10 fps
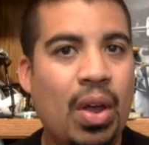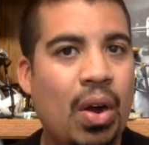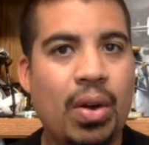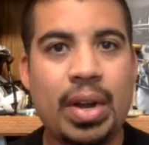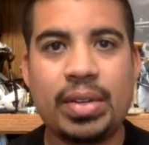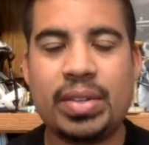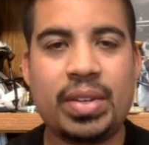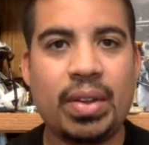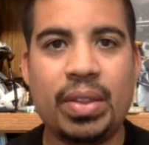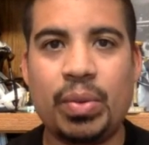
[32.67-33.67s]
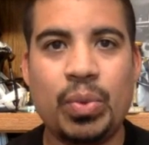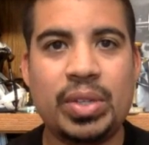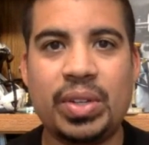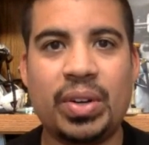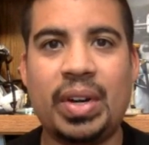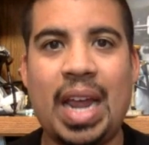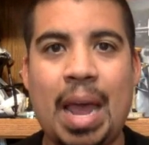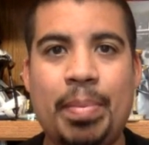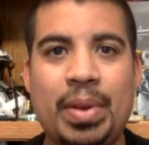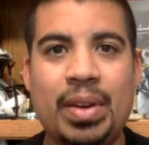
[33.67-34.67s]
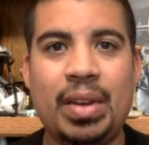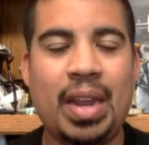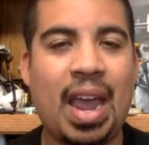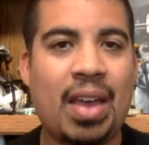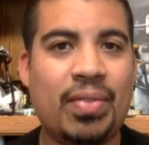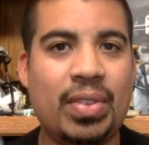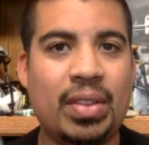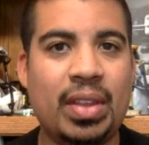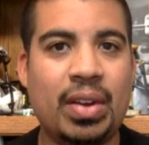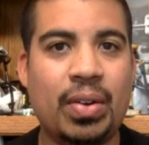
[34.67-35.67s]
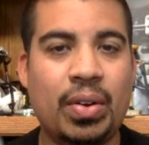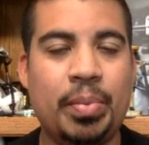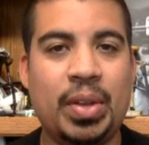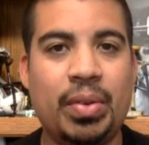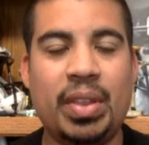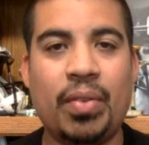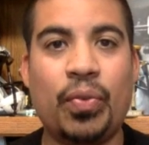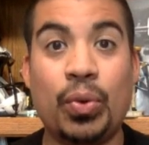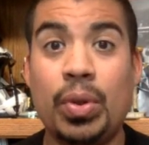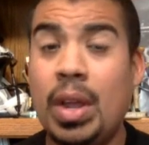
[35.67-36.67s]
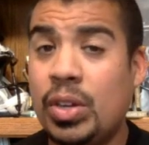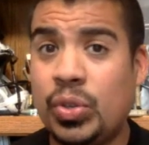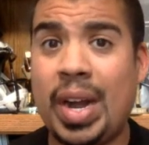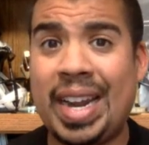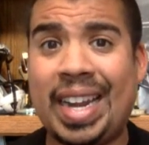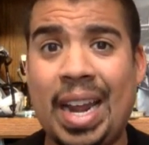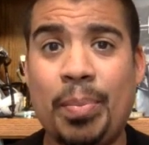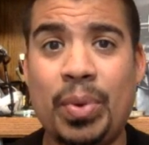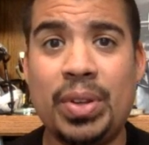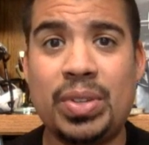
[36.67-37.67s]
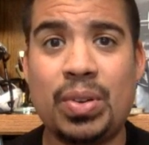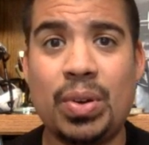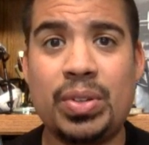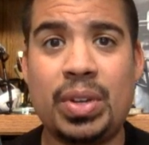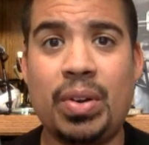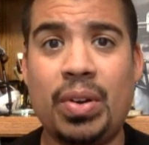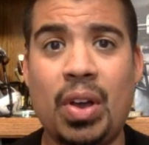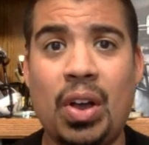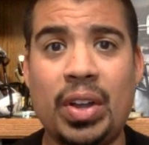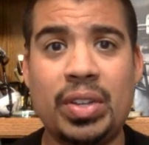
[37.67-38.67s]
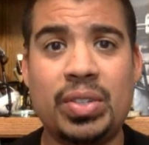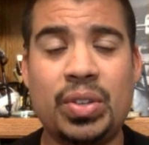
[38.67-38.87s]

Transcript: aren't necessarily the ones that are going to happen and have that are going to be there for training camp when it starts here in August.